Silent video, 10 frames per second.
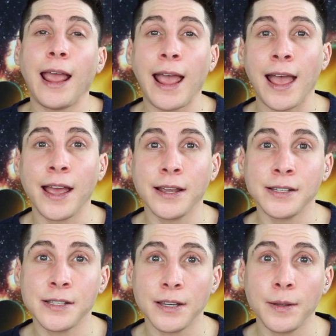
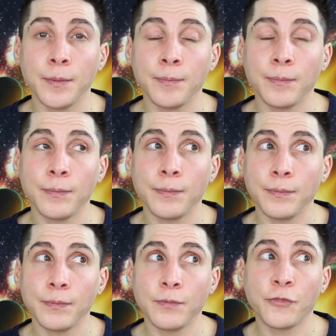And
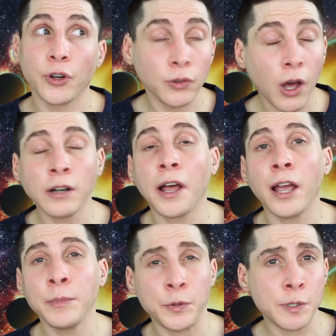for a long
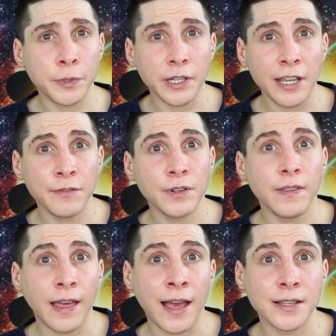time, it was
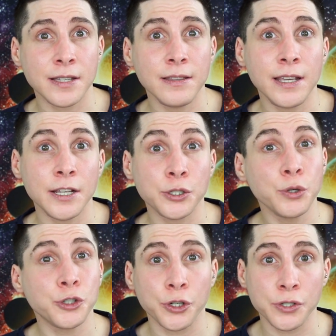believed that the
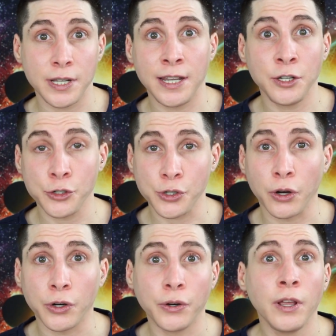sutures in your
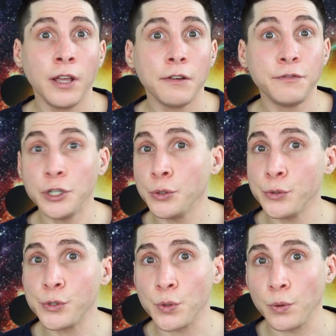skull
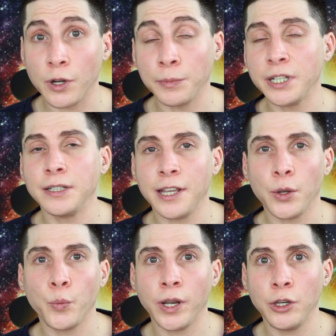fuse
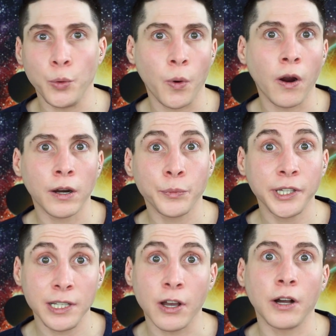completely when you are
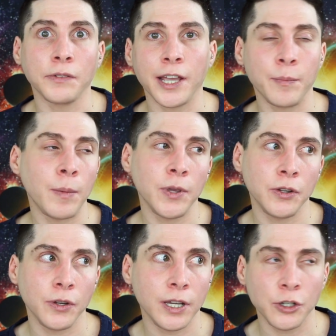really young, like
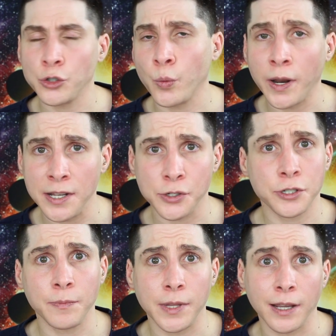maybe in your 20s or
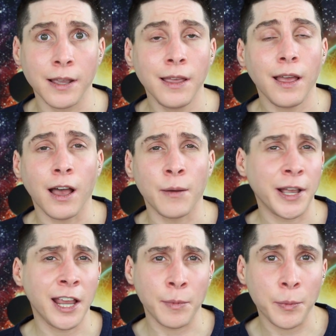something.
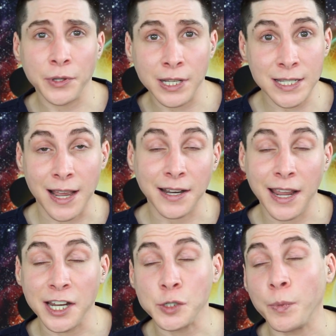I can't remember the exact
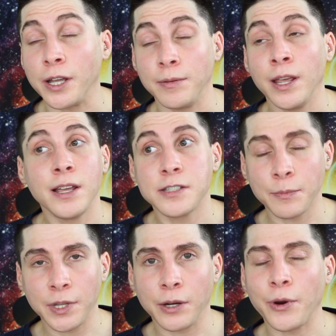age, but
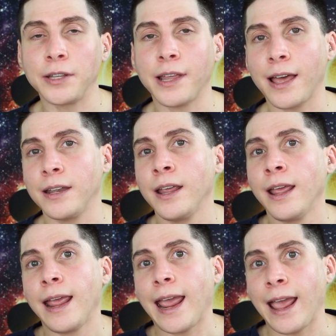something around that.
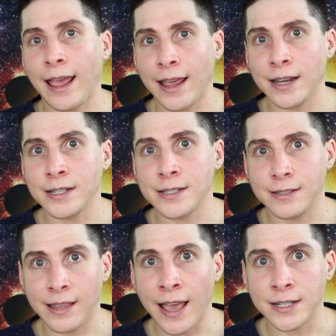And
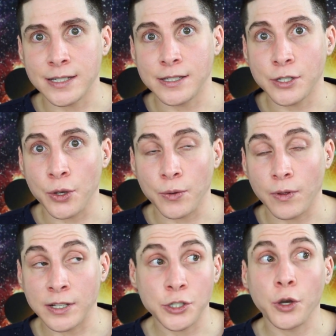
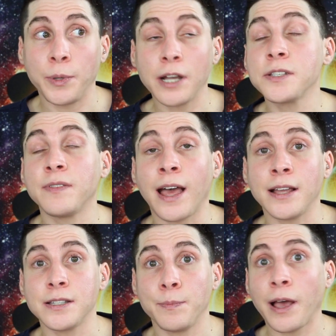so because of
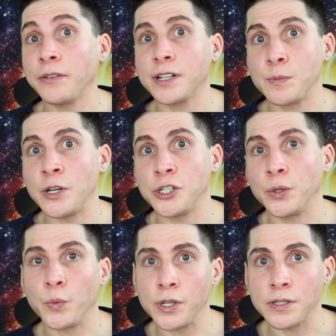that, palate
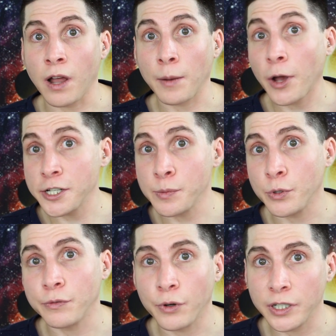expansion was not
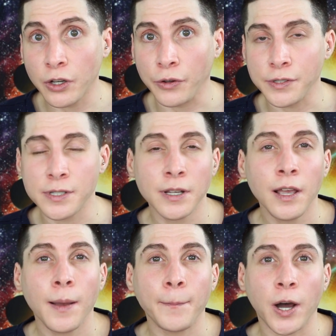possible for adults.
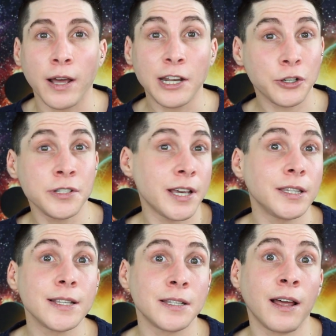But it turns
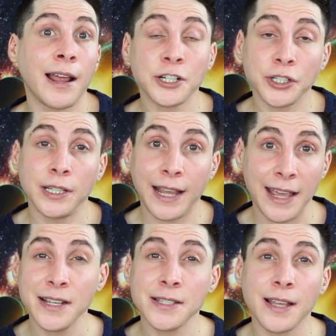out that's not actually the
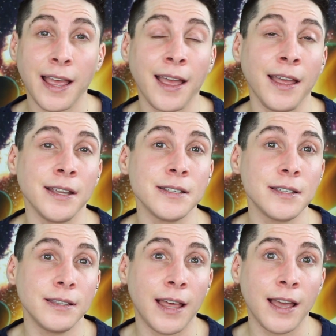case, and
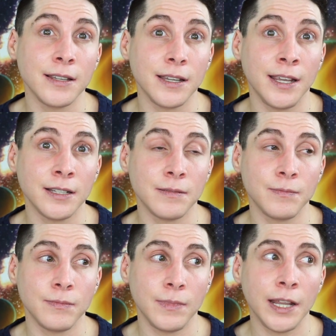that it
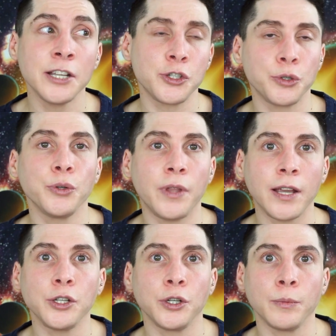is true
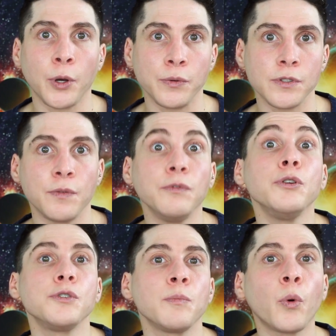that your bones
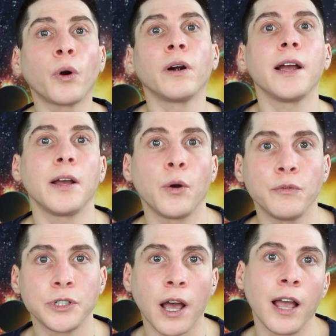fuse more
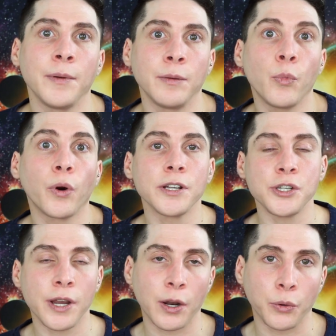over time and more
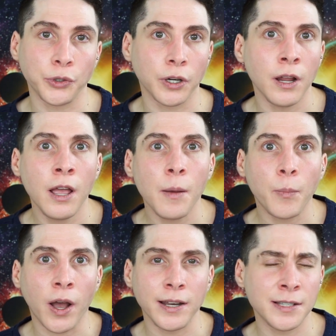as you get older,
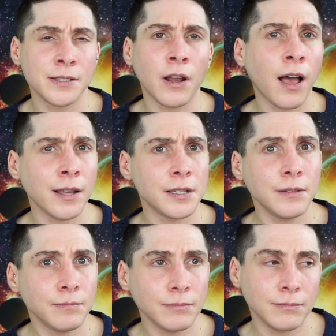but it's
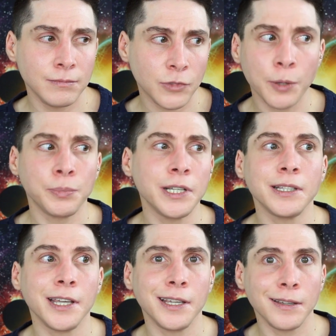not
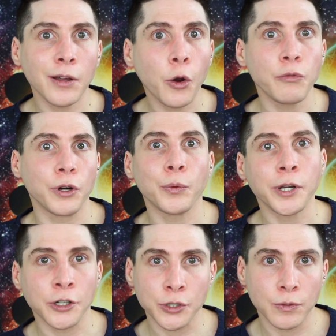completely over
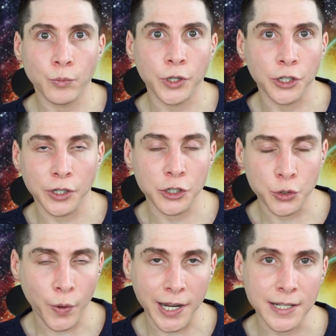when you're in your
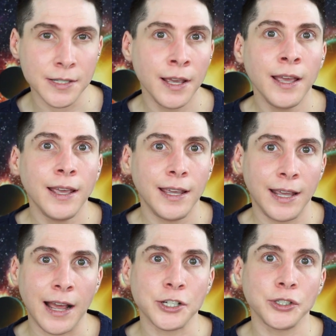20s.
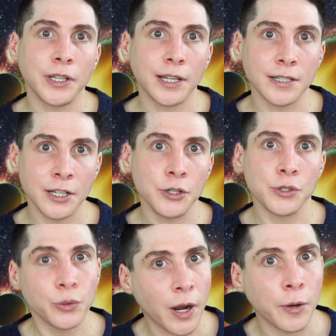It actually
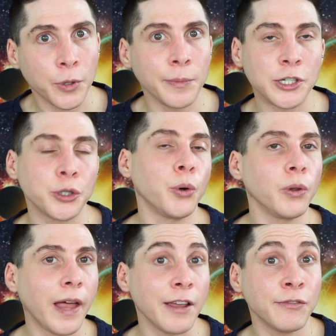continues throughout pretty much your
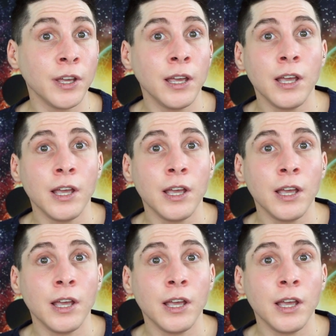whole life.